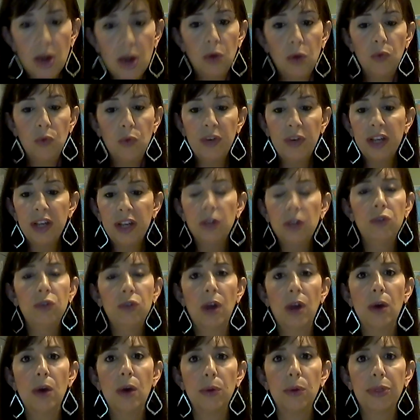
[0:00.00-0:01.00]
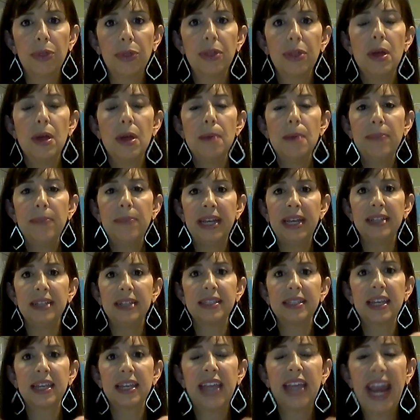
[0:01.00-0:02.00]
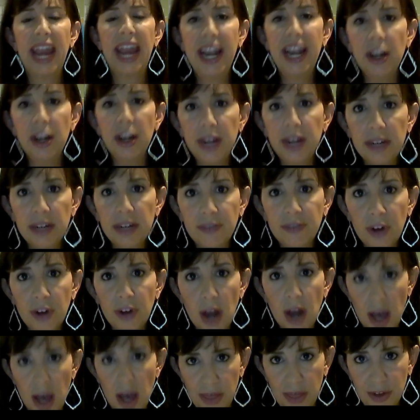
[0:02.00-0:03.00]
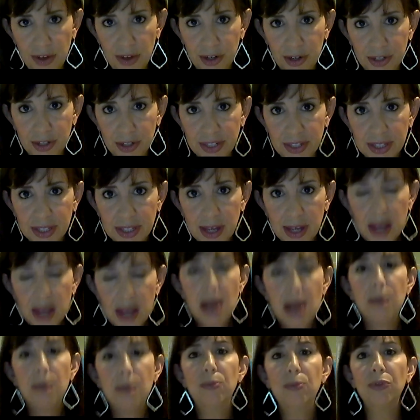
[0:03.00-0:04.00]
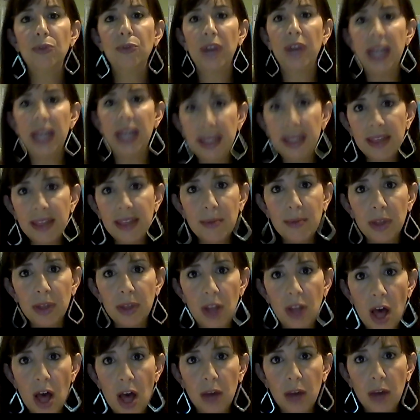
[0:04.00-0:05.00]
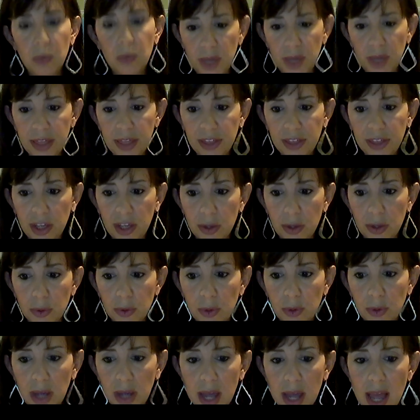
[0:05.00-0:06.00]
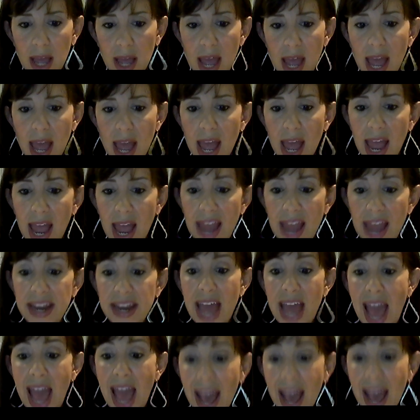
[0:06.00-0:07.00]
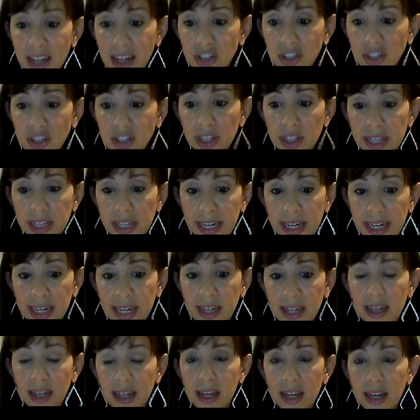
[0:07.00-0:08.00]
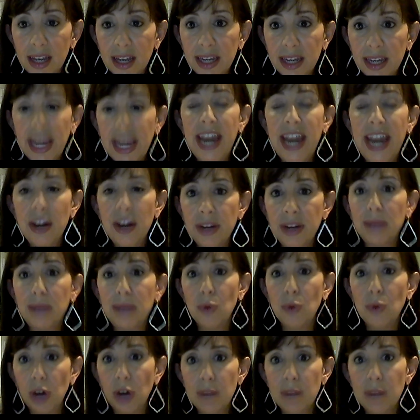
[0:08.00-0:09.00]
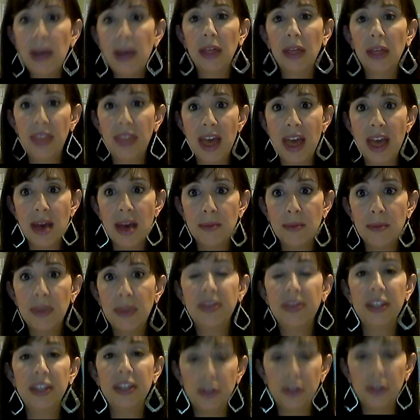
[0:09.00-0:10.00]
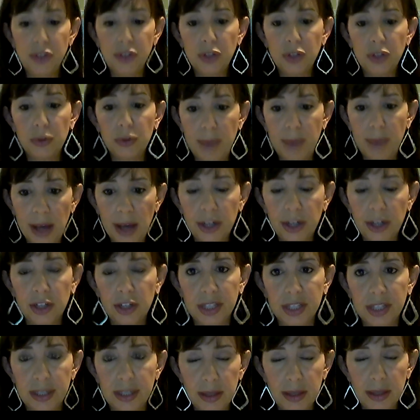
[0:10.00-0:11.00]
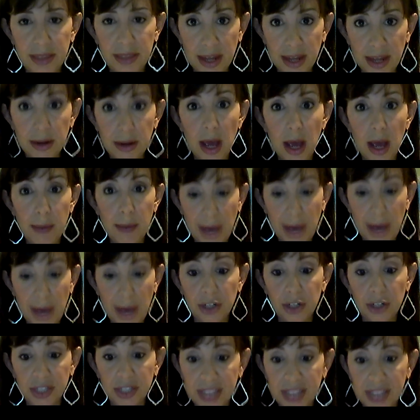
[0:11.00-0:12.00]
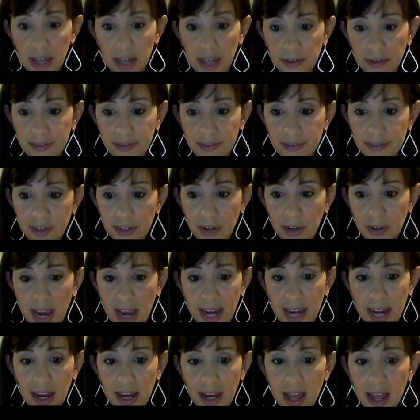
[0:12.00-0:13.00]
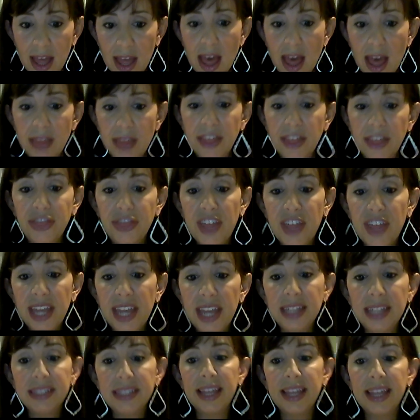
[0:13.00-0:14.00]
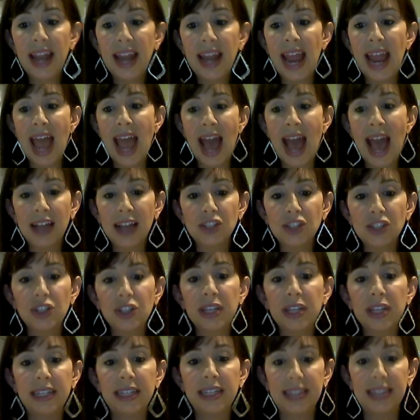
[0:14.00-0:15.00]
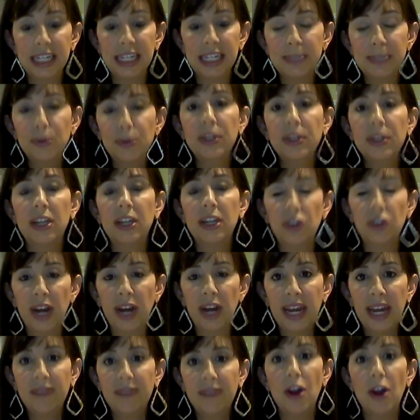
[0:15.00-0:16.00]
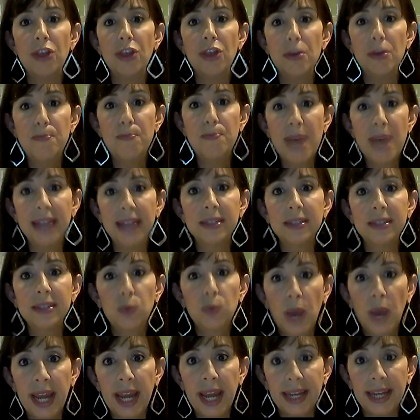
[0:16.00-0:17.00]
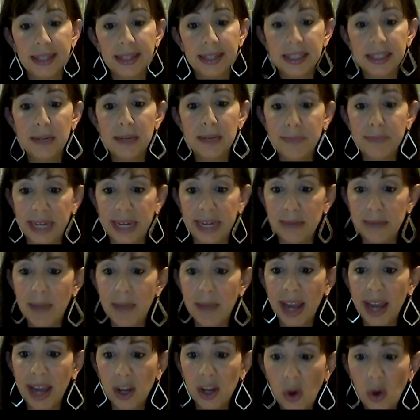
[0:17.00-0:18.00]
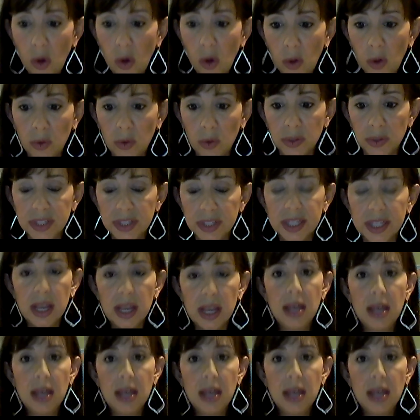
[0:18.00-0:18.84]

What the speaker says: Real growth means caring for others, bringing them along with you, and actually caring more about them than you do about yourself, okay? The things that I actually desperately crave are the best ways to meet my goals.